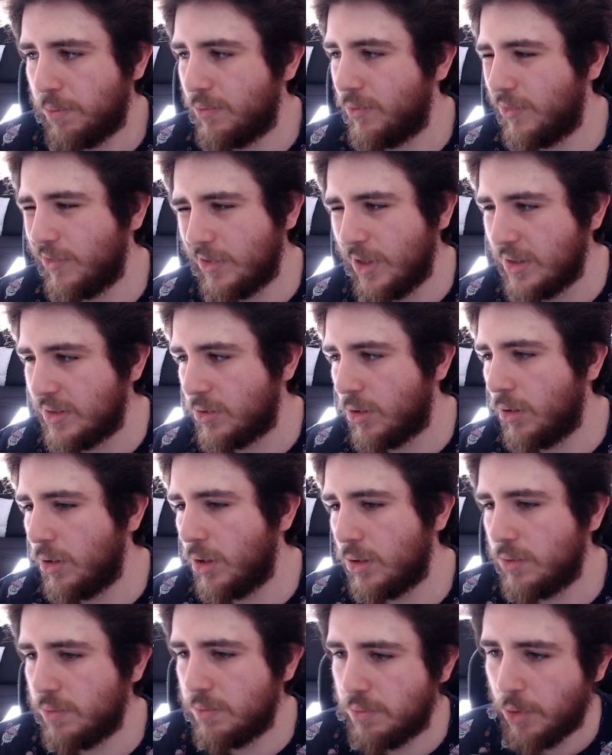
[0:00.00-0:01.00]
let's call
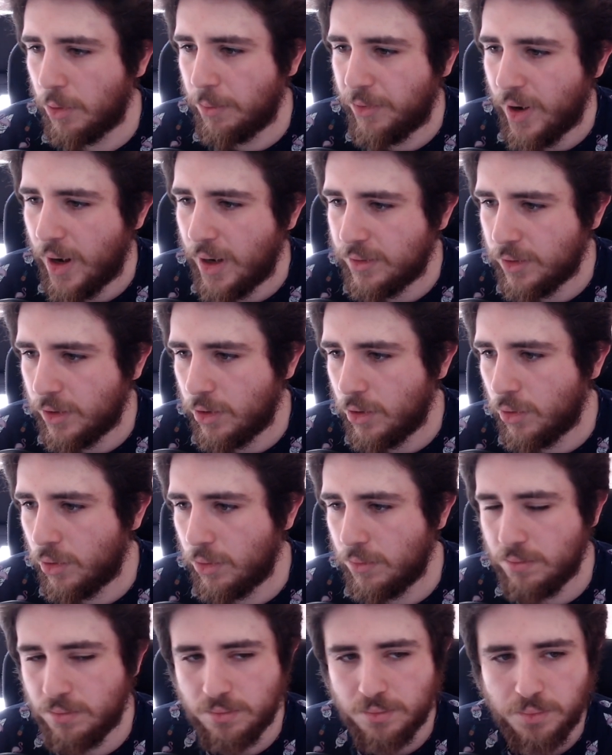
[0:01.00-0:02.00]
it proprietary
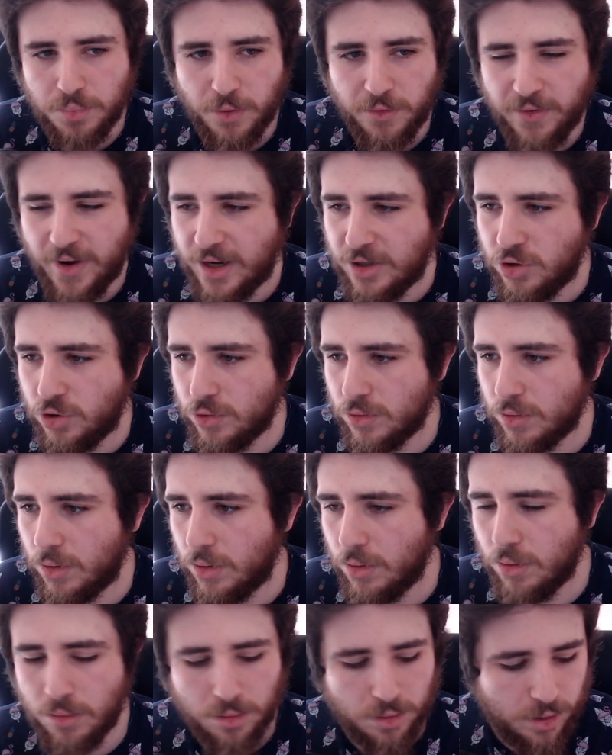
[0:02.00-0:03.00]
or
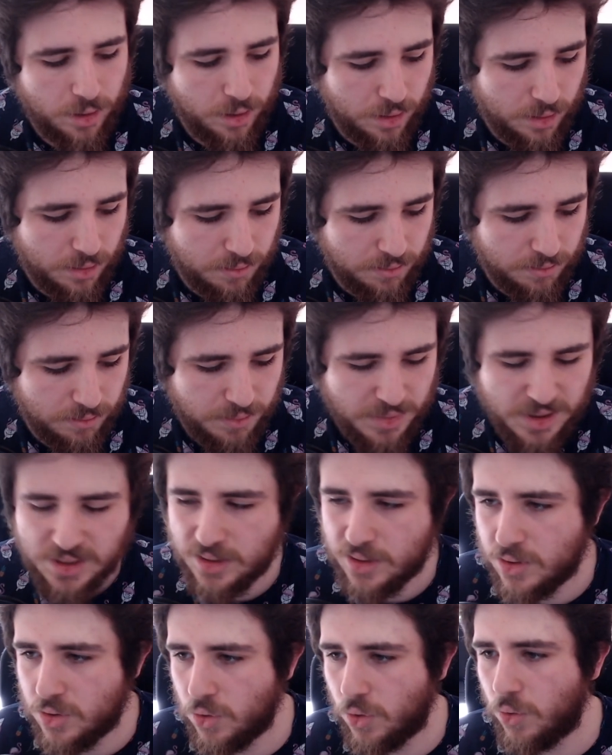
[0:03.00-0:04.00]
professional or
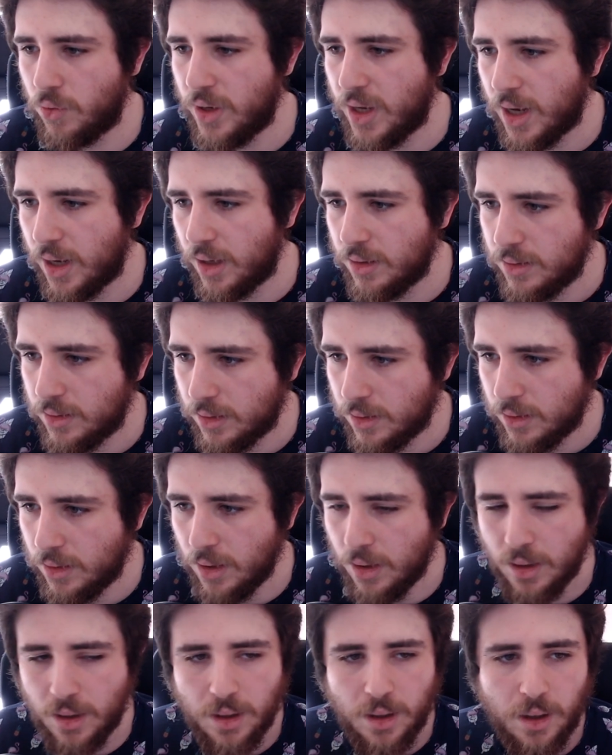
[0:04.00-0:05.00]
business oriented
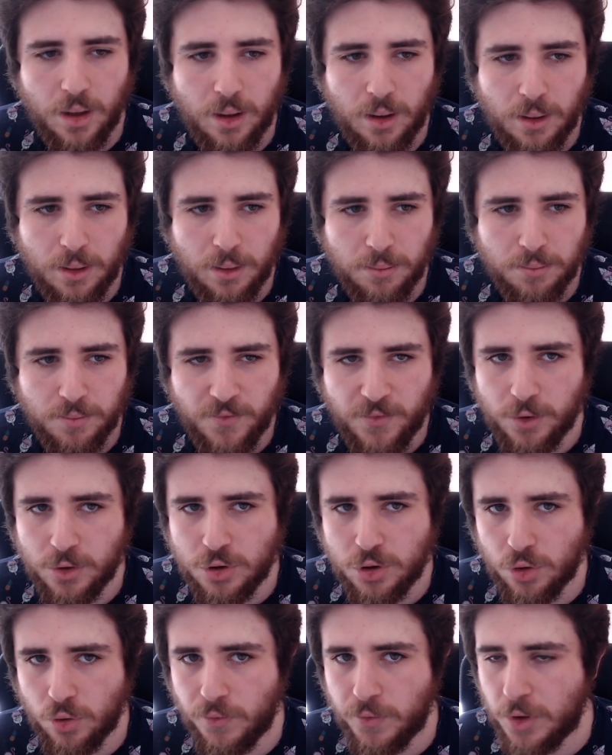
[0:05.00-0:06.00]

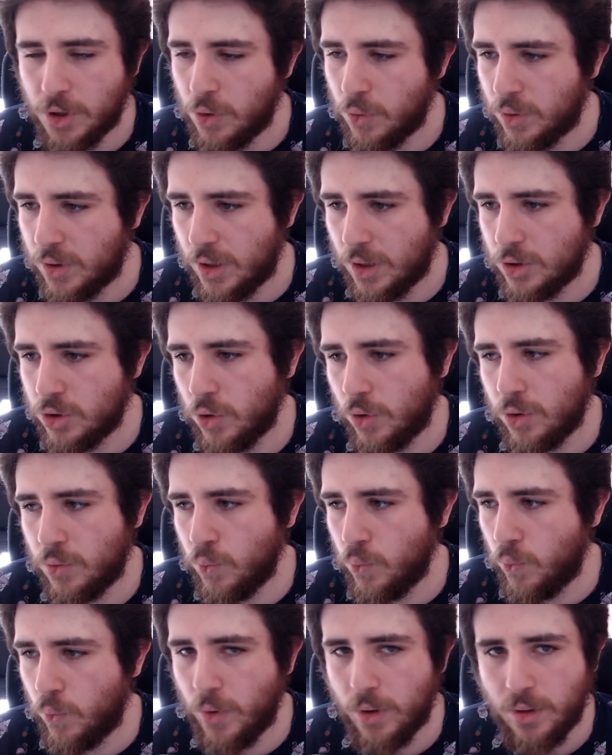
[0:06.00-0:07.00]
version of Qt. So
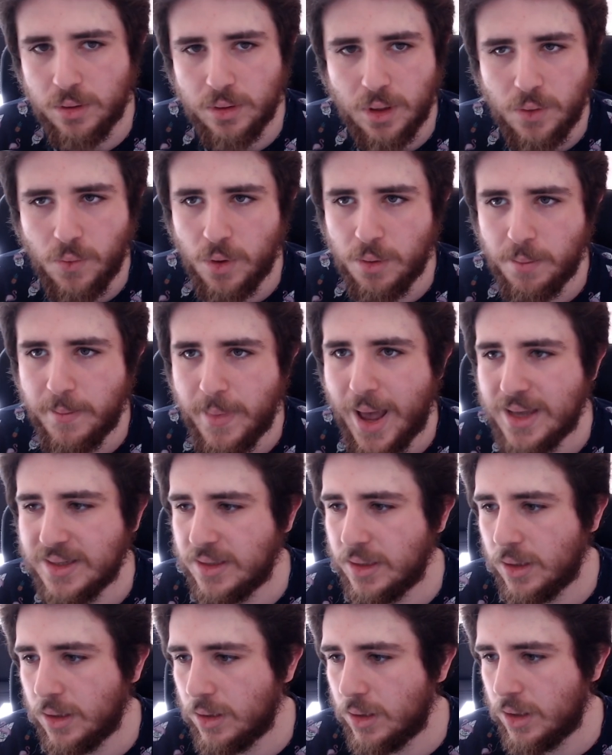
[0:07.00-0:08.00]
they were
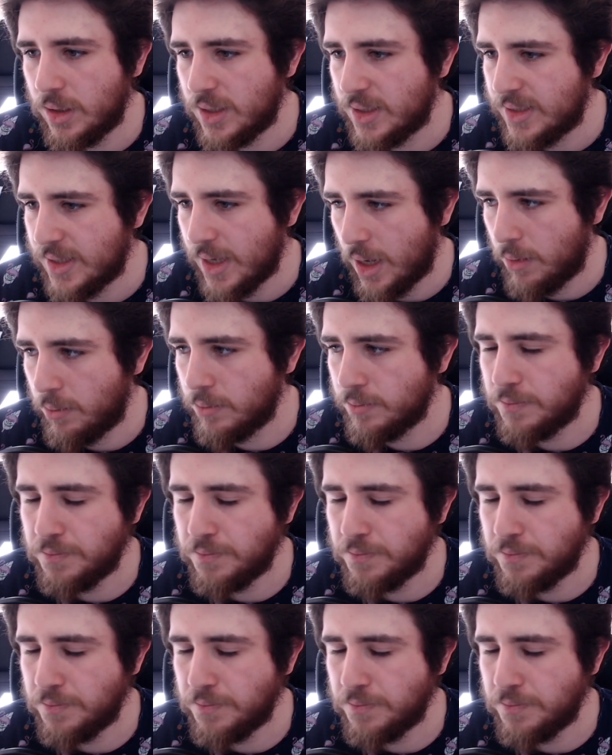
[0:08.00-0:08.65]
basically the same.